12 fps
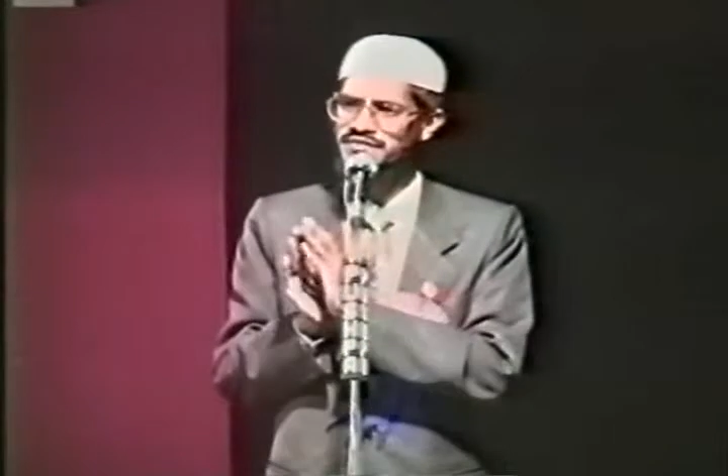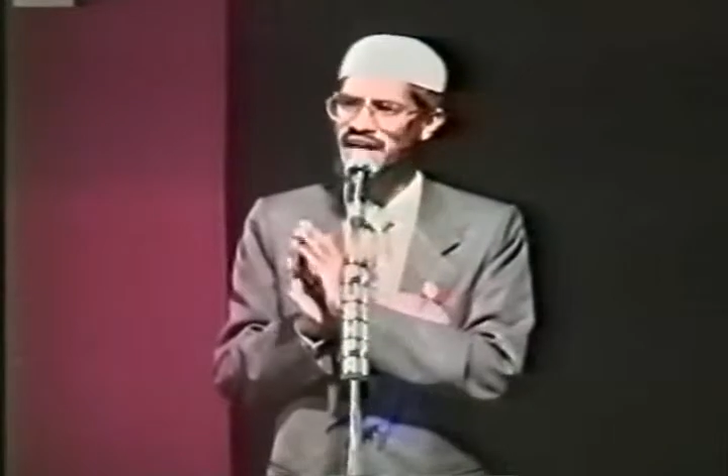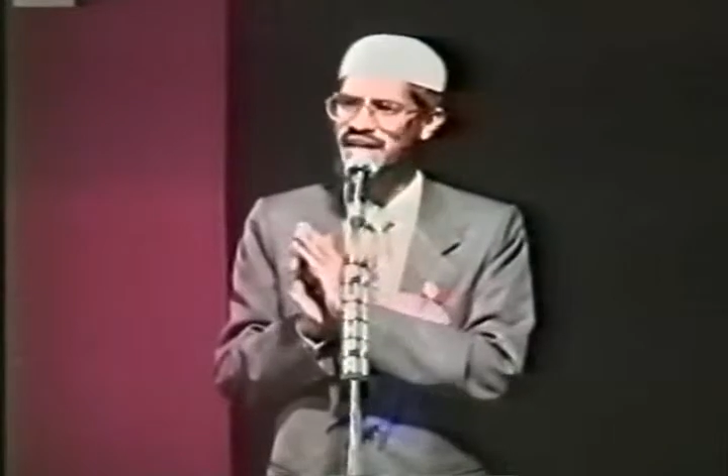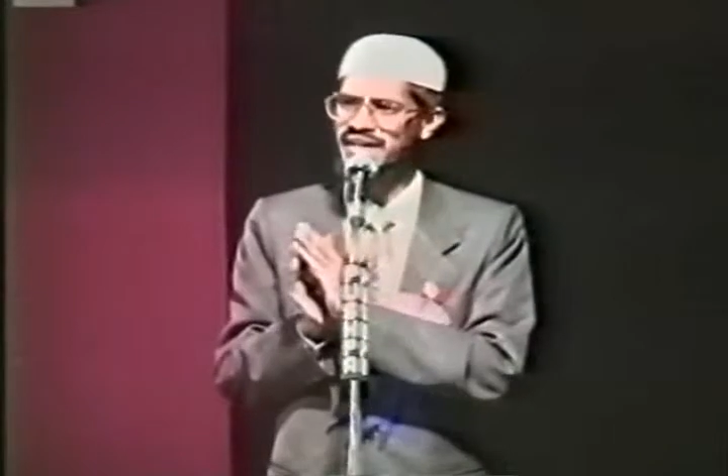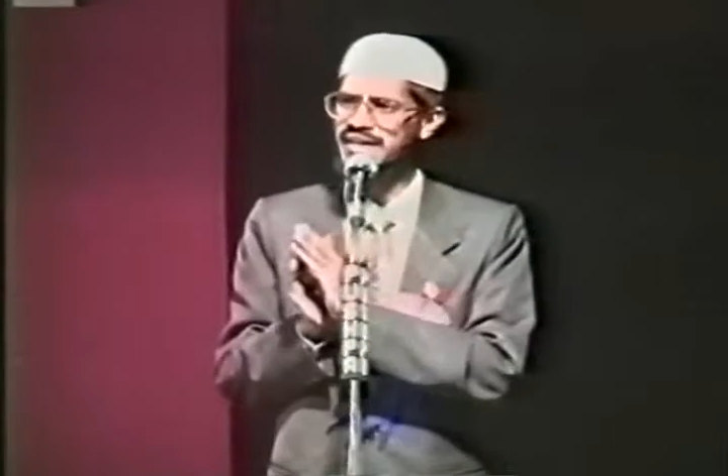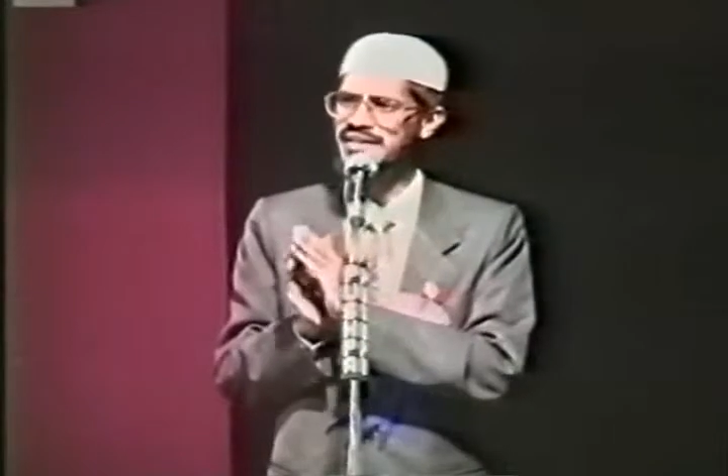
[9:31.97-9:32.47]

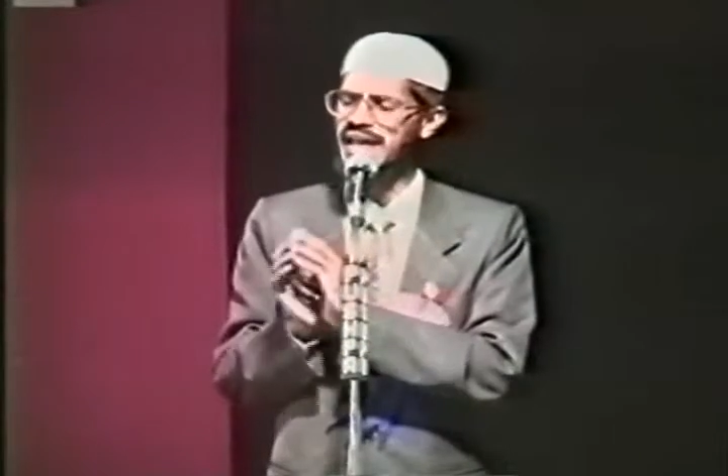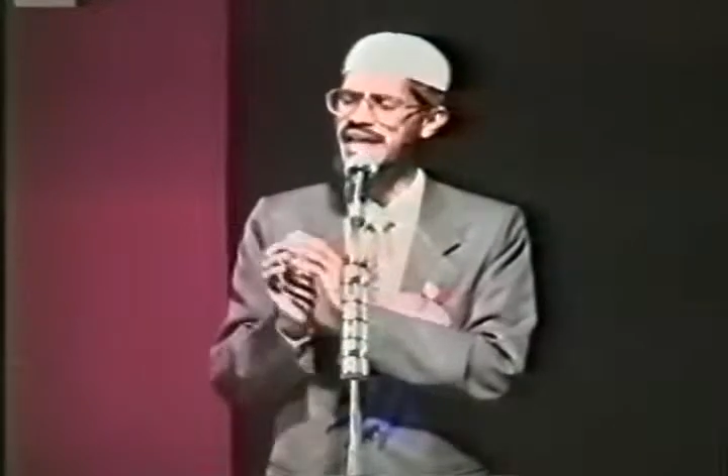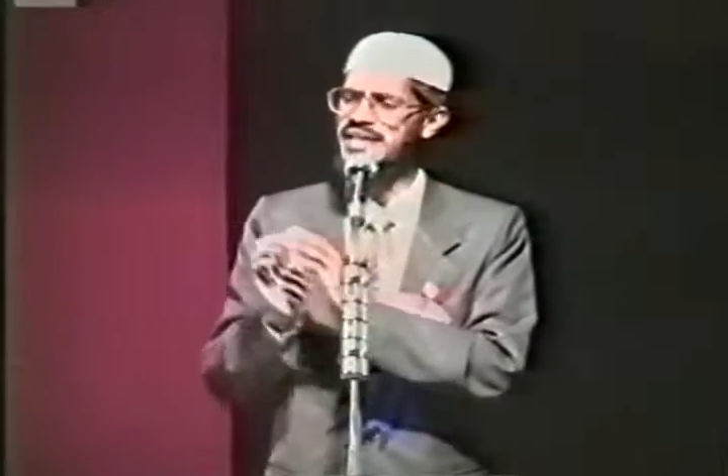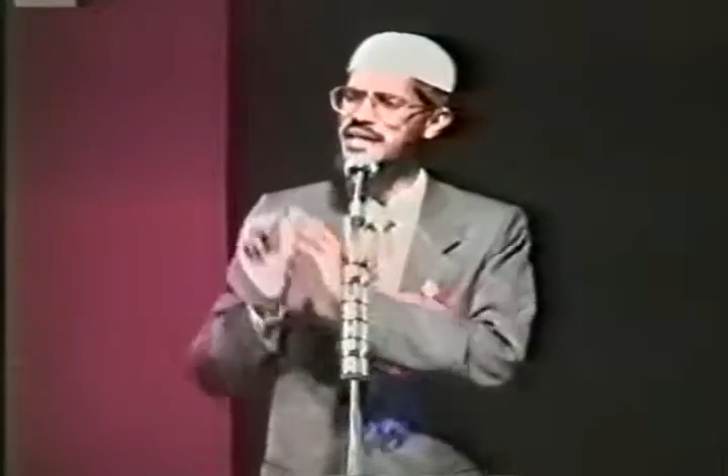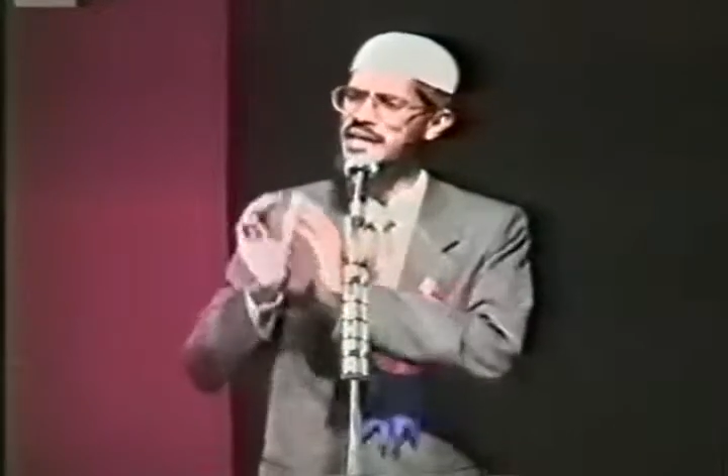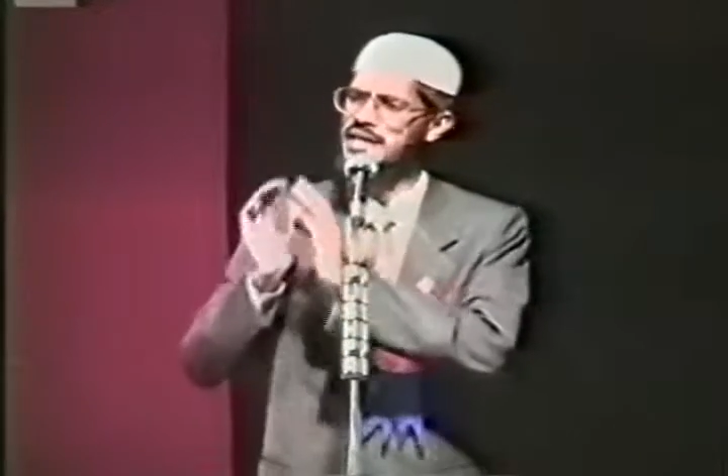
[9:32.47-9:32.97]
Zakir
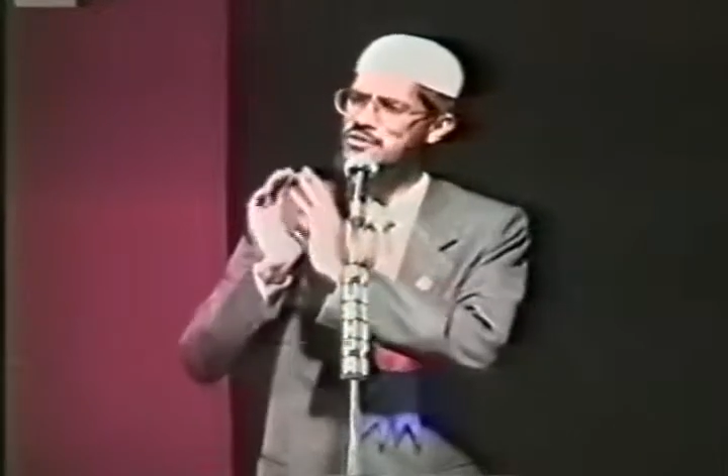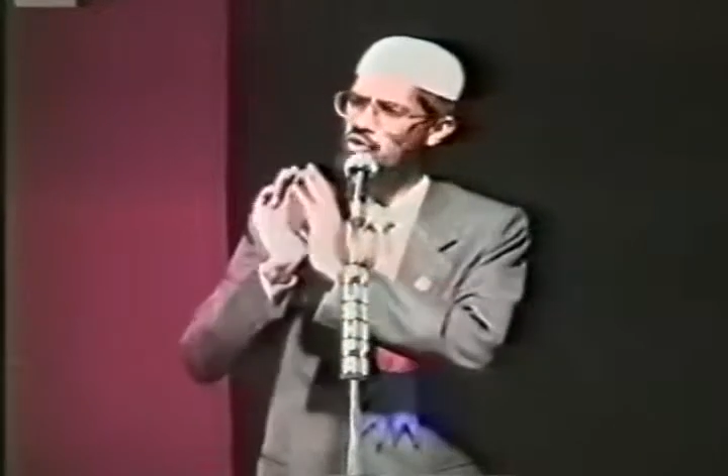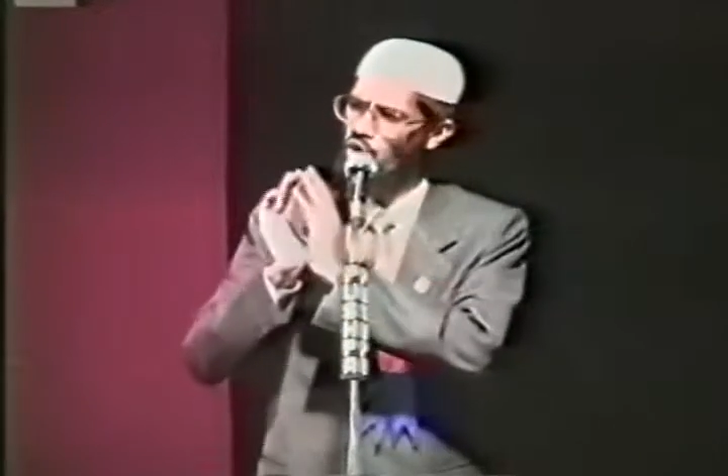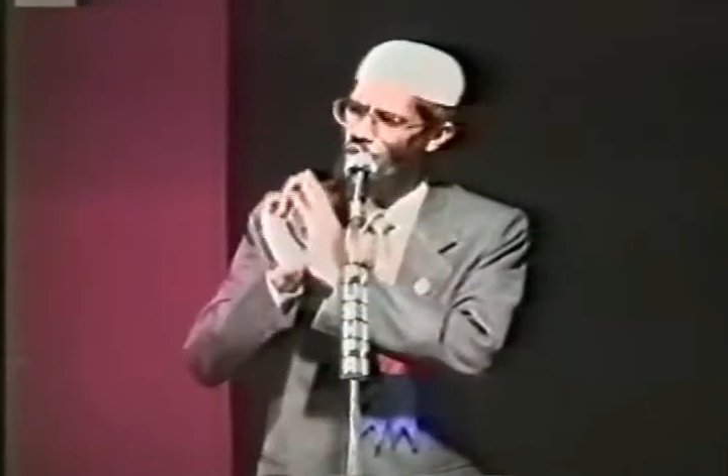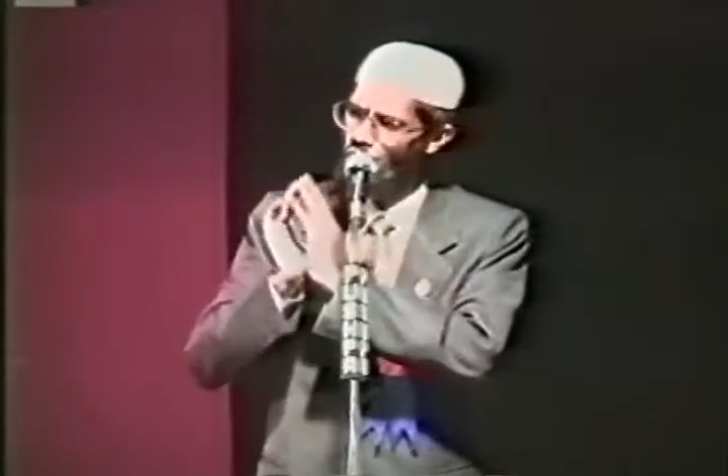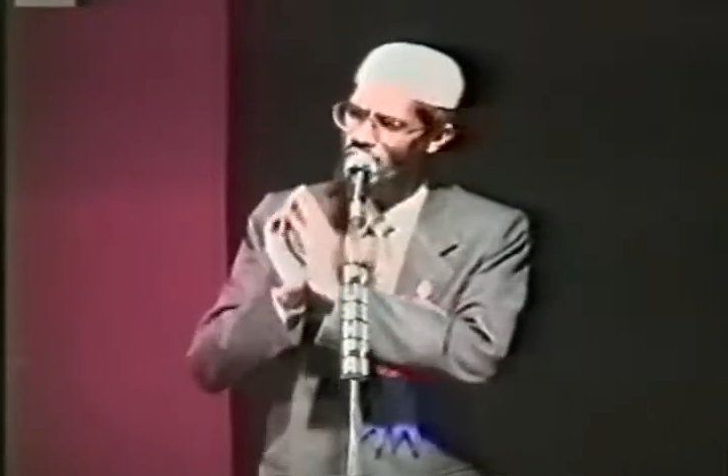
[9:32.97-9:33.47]
Naik is
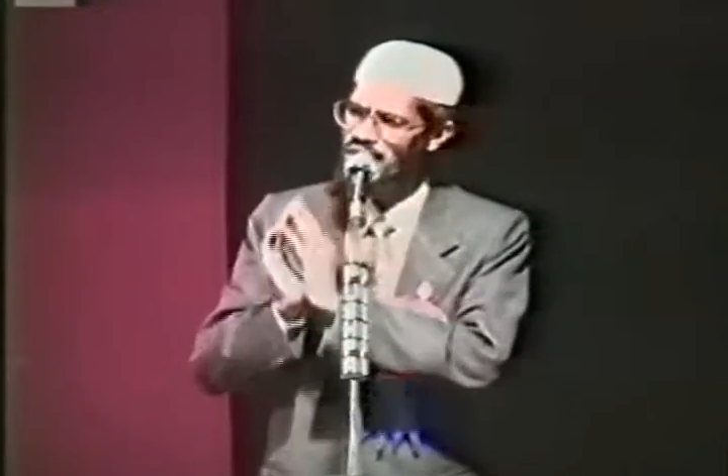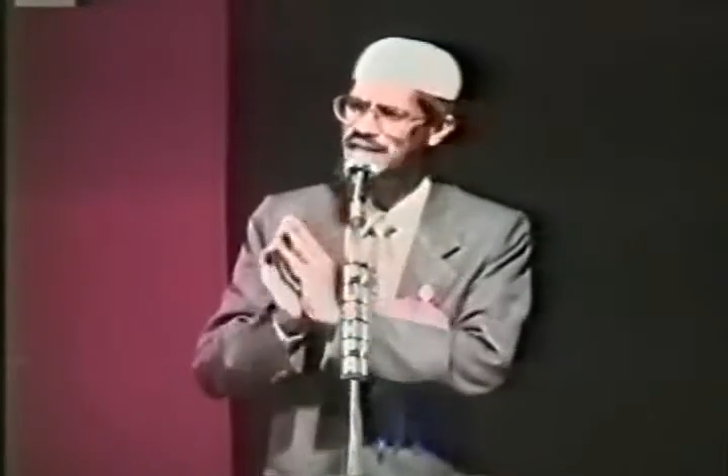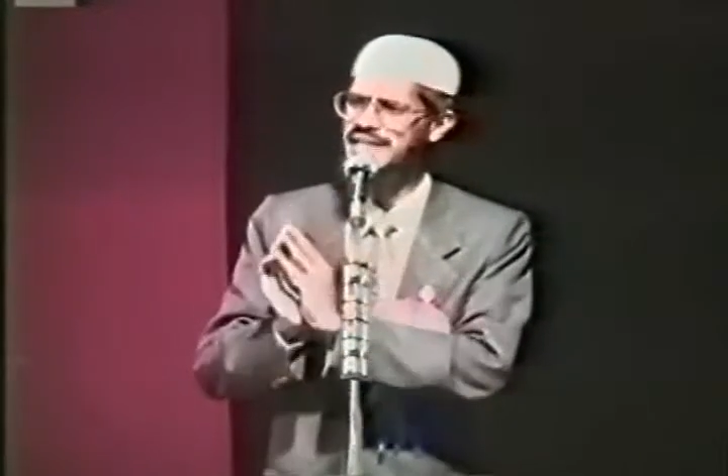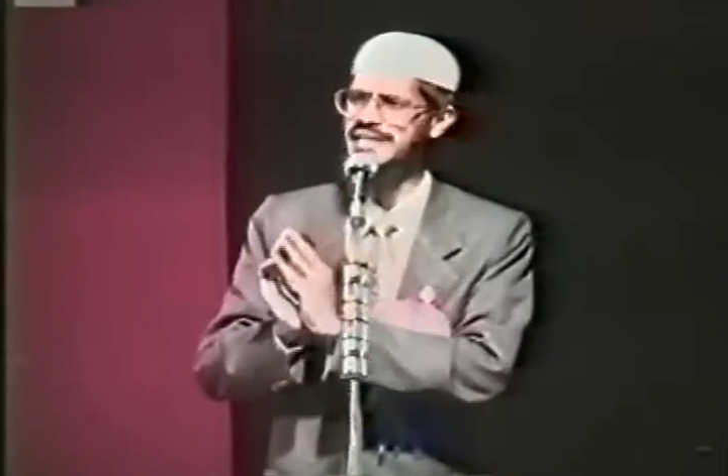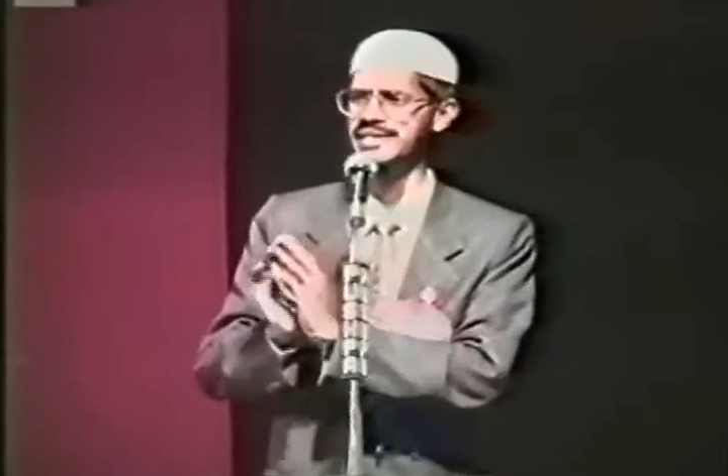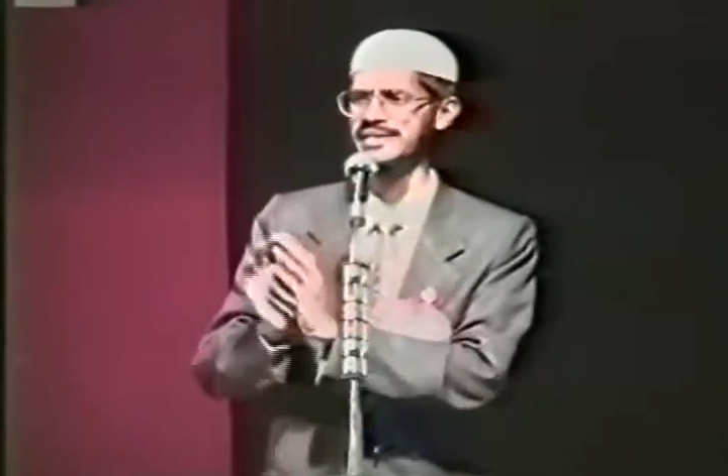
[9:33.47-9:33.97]

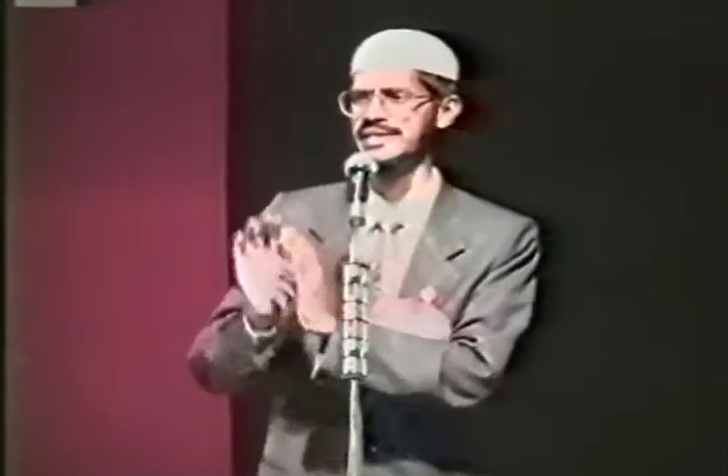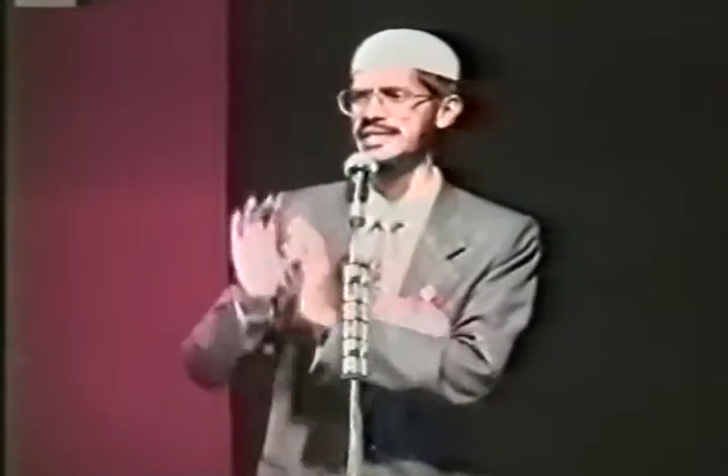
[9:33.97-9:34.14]
only